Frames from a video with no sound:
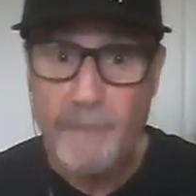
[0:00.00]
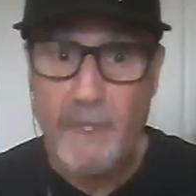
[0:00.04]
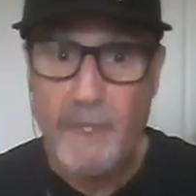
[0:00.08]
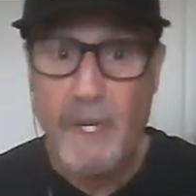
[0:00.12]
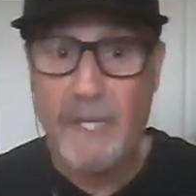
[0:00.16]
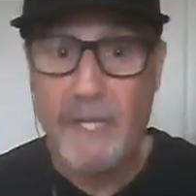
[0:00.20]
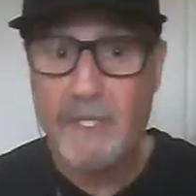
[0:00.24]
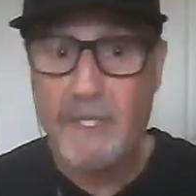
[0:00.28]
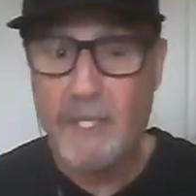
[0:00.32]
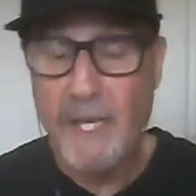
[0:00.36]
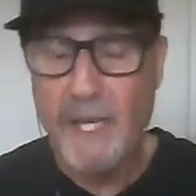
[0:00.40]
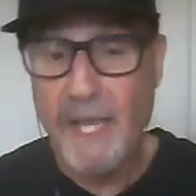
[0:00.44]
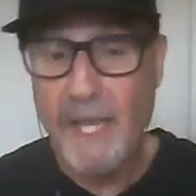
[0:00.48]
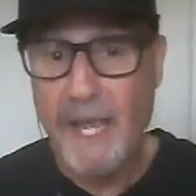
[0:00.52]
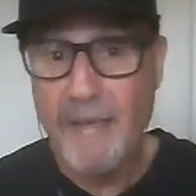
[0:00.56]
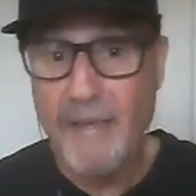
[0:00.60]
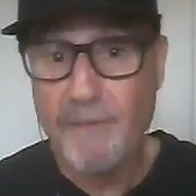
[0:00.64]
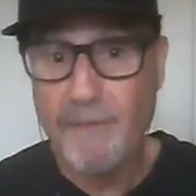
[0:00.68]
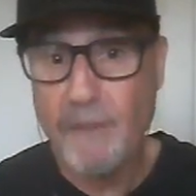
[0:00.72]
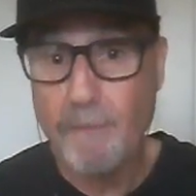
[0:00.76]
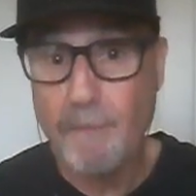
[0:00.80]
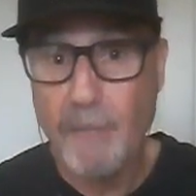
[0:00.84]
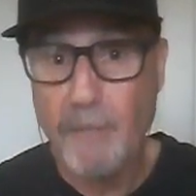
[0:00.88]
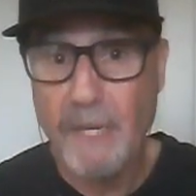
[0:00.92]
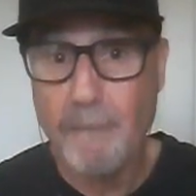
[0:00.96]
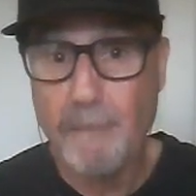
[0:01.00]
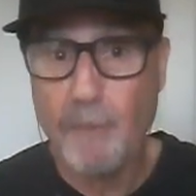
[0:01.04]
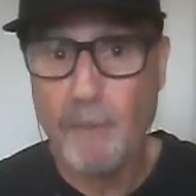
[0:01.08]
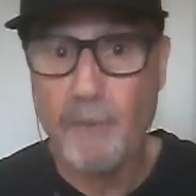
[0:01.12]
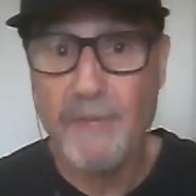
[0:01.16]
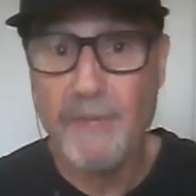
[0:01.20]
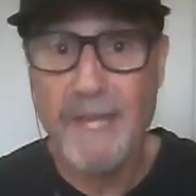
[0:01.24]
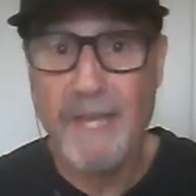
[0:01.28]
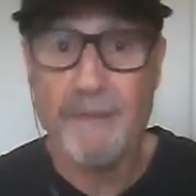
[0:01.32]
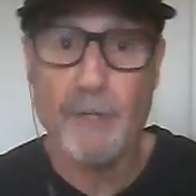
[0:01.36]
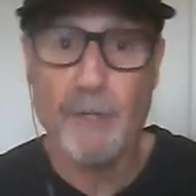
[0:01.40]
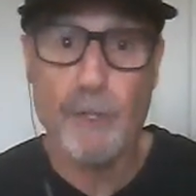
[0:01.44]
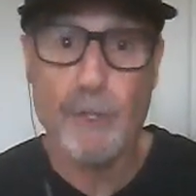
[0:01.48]
I'd say half the people
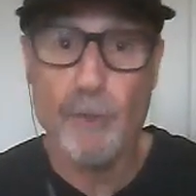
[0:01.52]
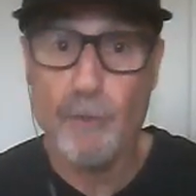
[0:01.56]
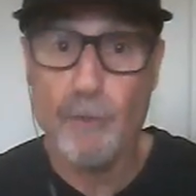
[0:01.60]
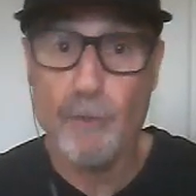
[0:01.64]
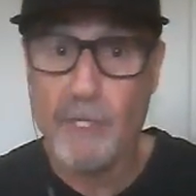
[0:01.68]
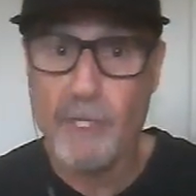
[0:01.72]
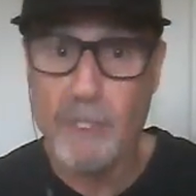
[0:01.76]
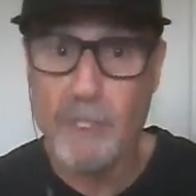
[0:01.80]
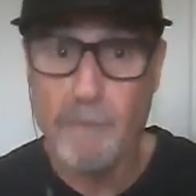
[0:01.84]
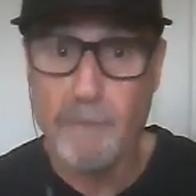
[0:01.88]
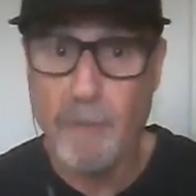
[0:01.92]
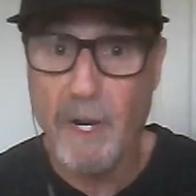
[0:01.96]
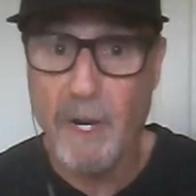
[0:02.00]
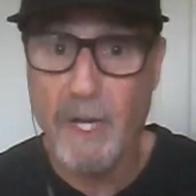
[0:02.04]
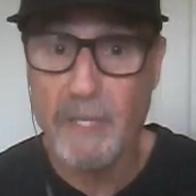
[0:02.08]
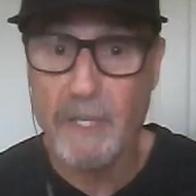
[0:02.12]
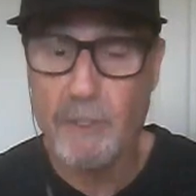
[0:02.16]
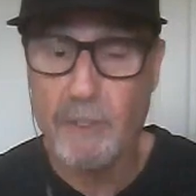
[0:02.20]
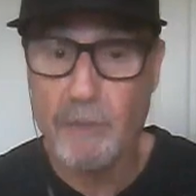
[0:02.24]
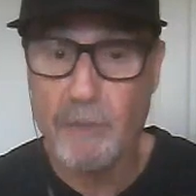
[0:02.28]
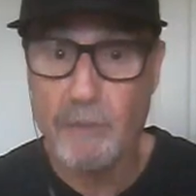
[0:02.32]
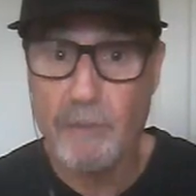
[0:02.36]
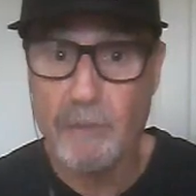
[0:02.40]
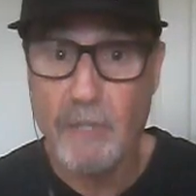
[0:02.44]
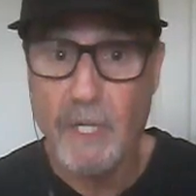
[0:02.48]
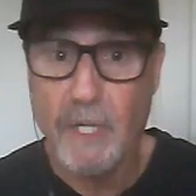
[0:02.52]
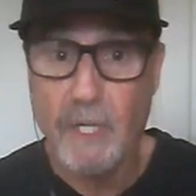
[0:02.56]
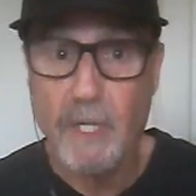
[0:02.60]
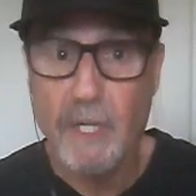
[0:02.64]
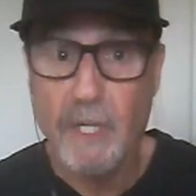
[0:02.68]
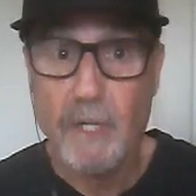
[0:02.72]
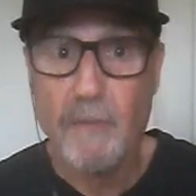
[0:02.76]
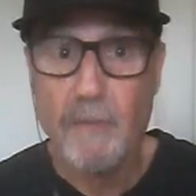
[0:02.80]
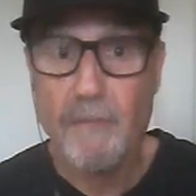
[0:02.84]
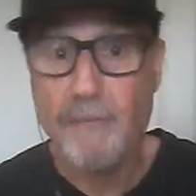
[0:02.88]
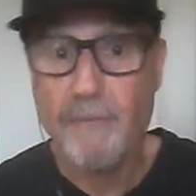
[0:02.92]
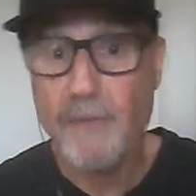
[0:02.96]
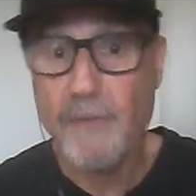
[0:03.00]
never use a sponsor,
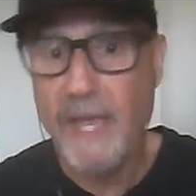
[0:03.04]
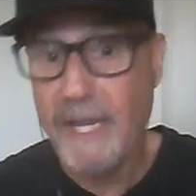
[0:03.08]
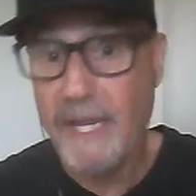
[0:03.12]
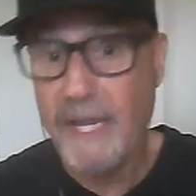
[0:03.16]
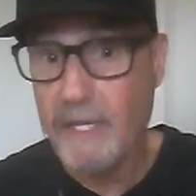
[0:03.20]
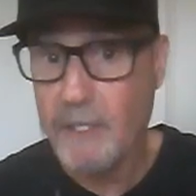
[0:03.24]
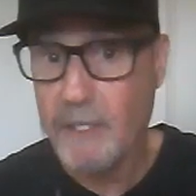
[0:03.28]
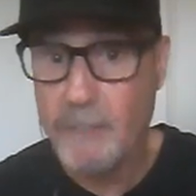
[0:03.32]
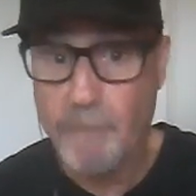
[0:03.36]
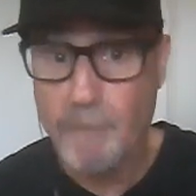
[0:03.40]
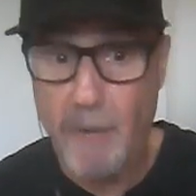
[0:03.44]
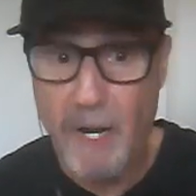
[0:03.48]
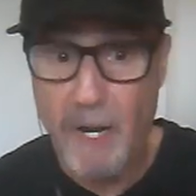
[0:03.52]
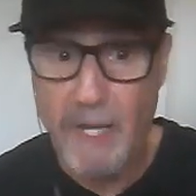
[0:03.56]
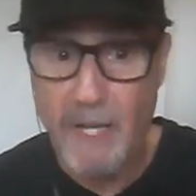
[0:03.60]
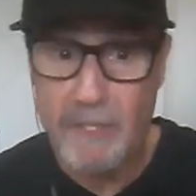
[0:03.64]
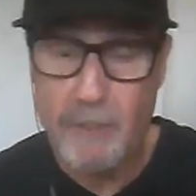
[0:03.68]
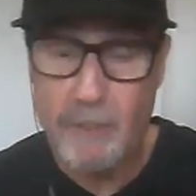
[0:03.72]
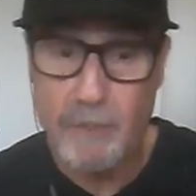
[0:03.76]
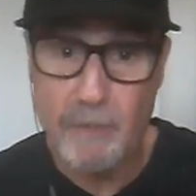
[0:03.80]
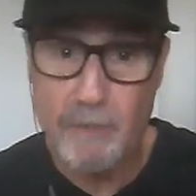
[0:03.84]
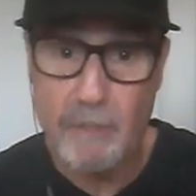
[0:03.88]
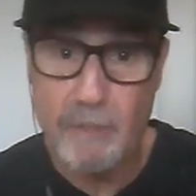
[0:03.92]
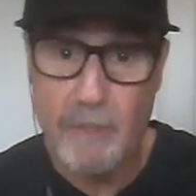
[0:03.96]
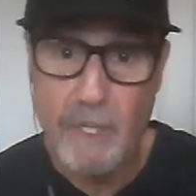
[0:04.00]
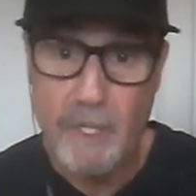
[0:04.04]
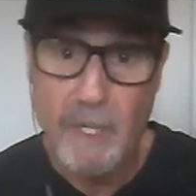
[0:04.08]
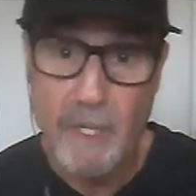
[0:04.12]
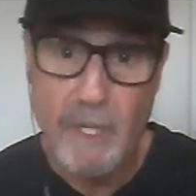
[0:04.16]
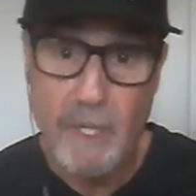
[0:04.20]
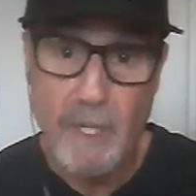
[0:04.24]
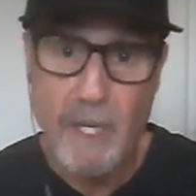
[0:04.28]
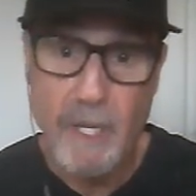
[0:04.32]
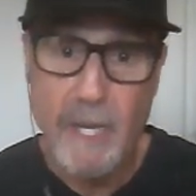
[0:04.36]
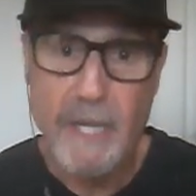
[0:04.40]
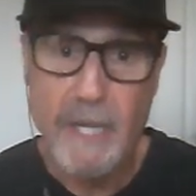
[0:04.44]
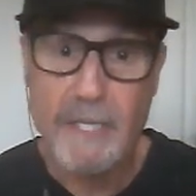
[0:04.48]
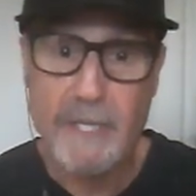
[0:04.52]
fake a sponsor,
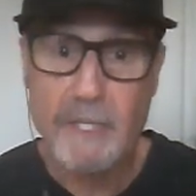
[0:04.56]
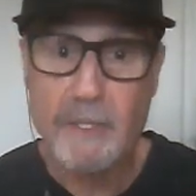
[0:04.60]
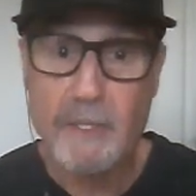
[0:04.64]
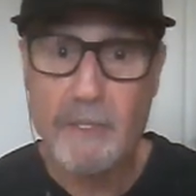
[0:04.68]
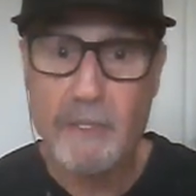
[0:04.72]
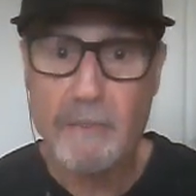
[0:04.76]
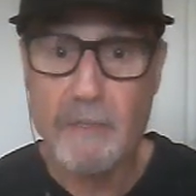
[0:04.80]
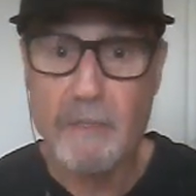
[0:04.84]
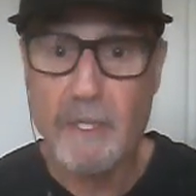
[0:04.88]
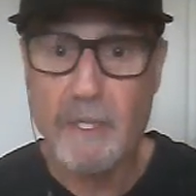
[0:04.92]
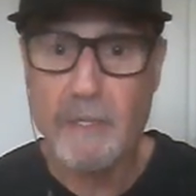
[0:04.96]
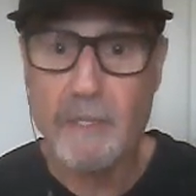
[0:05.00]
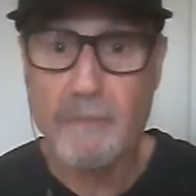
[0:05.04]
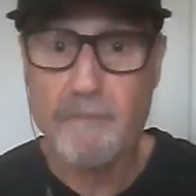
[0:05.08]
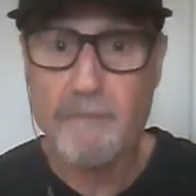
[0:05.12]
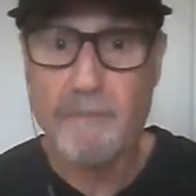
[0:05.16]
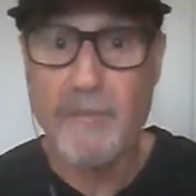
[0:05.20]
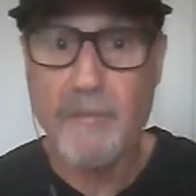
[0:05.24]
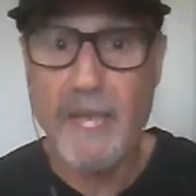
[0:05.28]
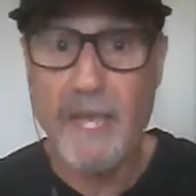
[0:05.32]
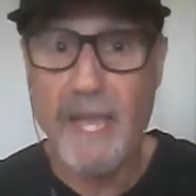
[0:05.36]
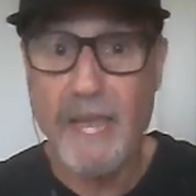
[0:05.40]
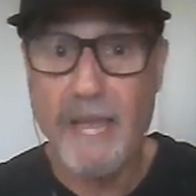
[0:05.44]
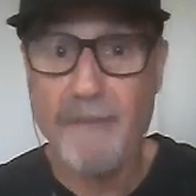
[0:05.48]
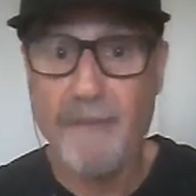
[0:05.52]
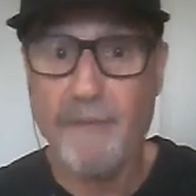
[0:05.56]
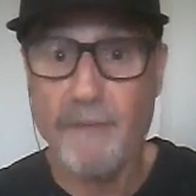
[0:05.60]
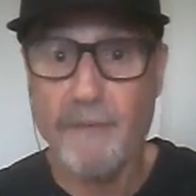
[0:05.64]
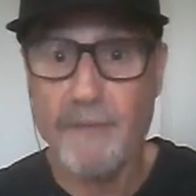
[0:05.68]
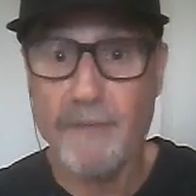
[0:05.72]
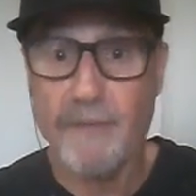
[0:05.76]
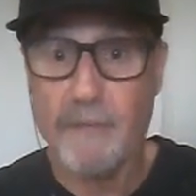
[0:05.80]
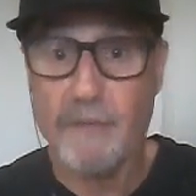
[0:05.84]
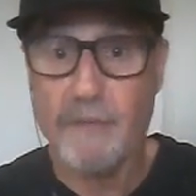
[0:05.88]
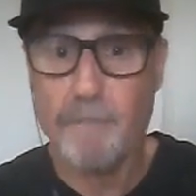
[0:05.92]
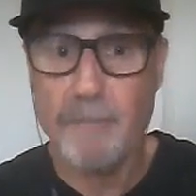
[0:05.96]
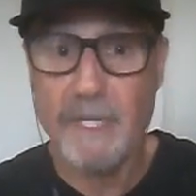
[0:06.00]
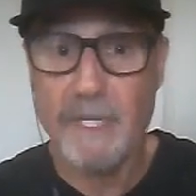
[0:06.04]
and it's half of
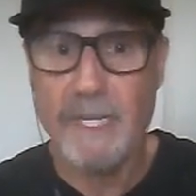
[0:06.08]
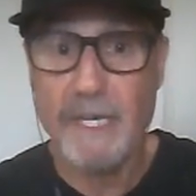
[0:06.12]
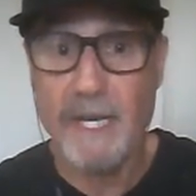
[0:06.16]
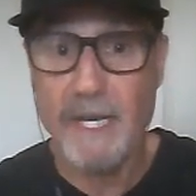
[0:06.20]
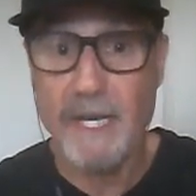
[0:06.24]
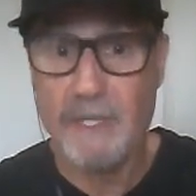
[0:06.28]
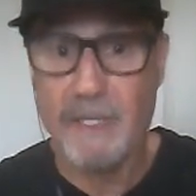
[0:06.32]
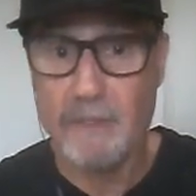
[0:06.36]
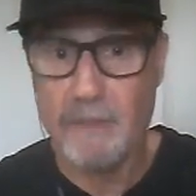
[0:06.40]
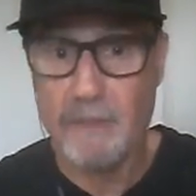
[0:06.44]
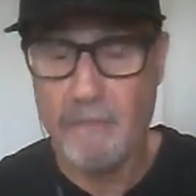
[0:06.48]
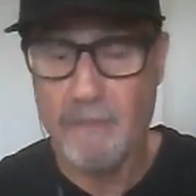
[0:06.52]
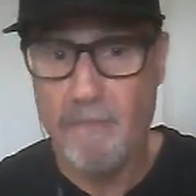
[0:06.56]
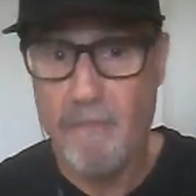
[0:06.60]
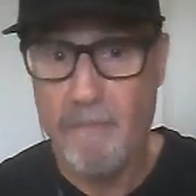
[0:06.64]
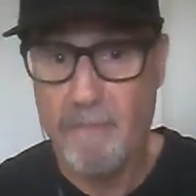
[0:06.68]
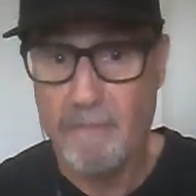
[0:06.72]
it's BS.